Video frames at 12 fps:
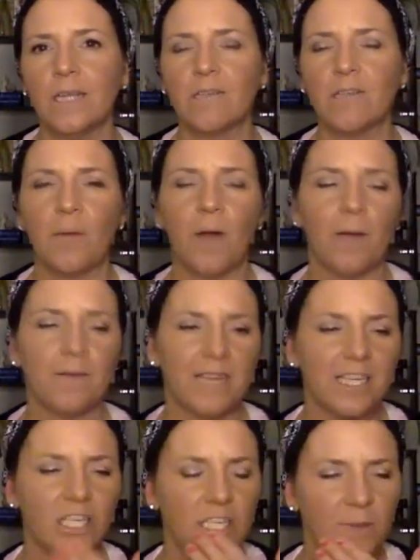So I was
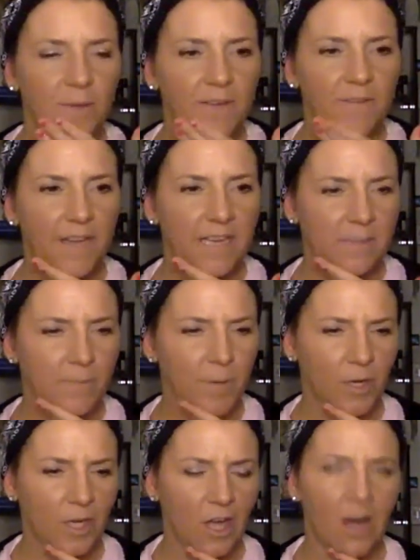actually doing a
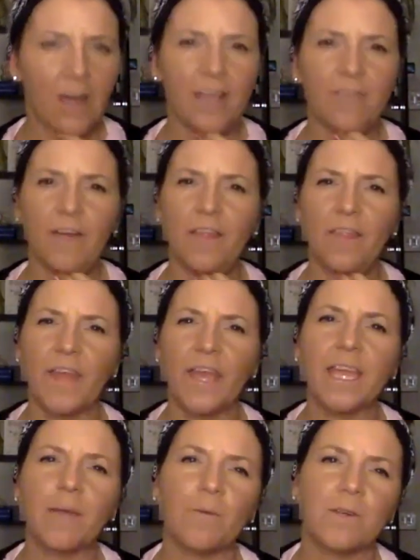Facebook Live, I
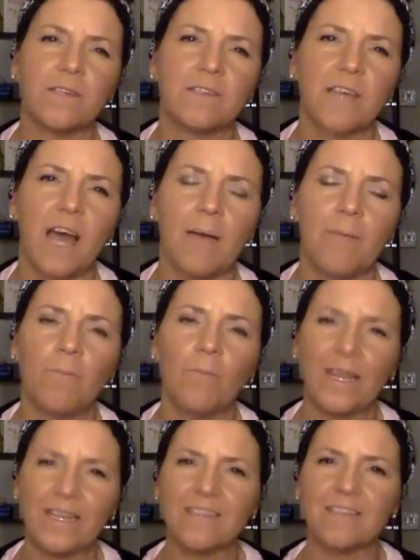think it was
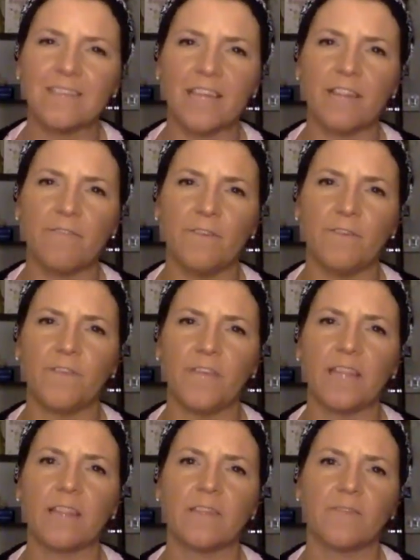Wednesday, the
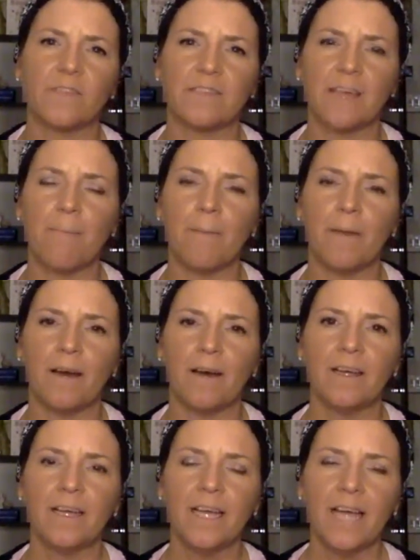15th of
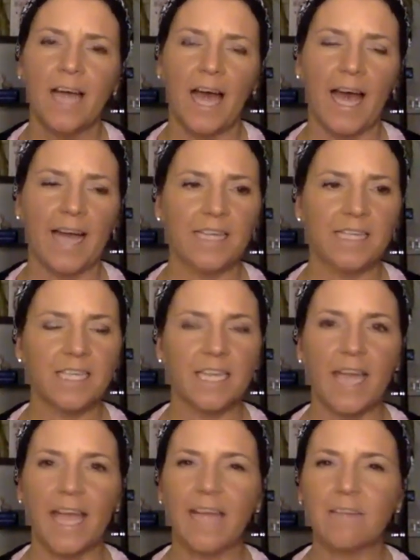December, and
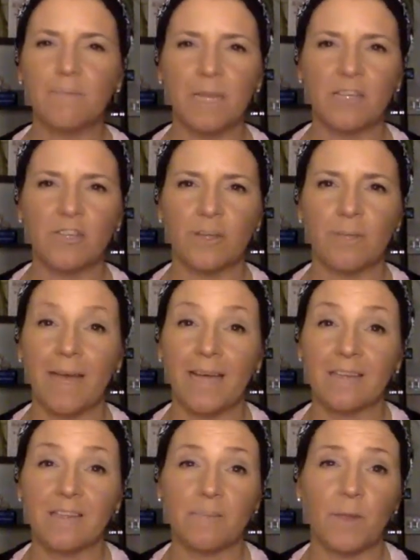an ex-military
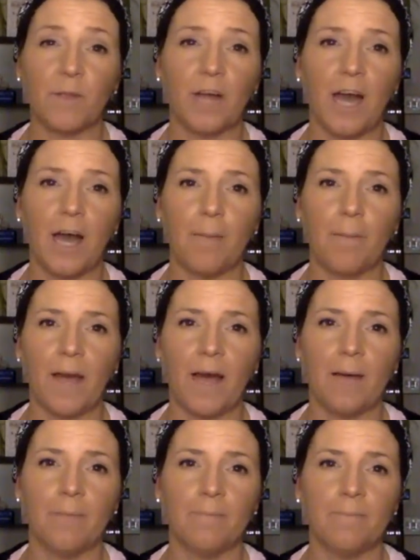man spoke up
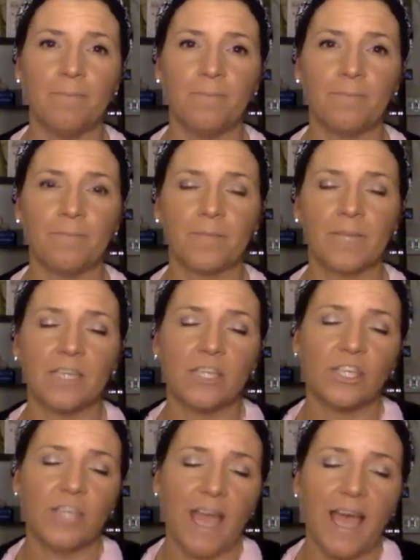and
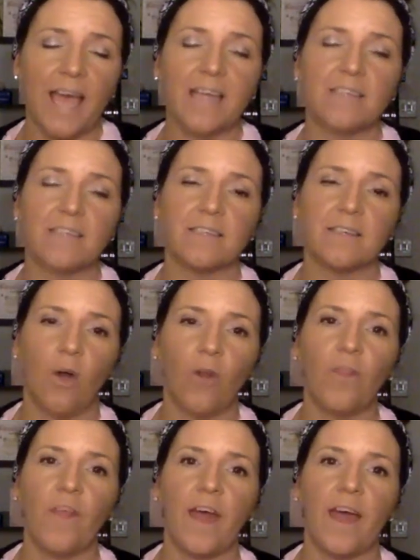shared
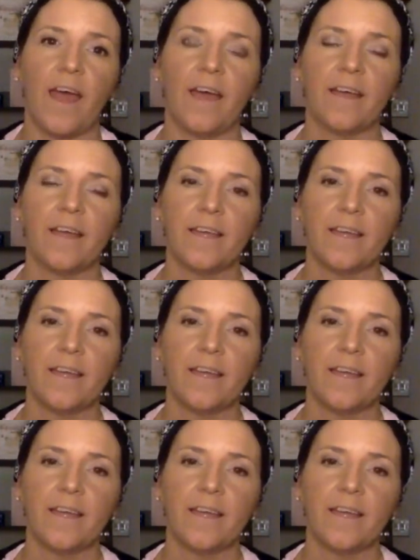on there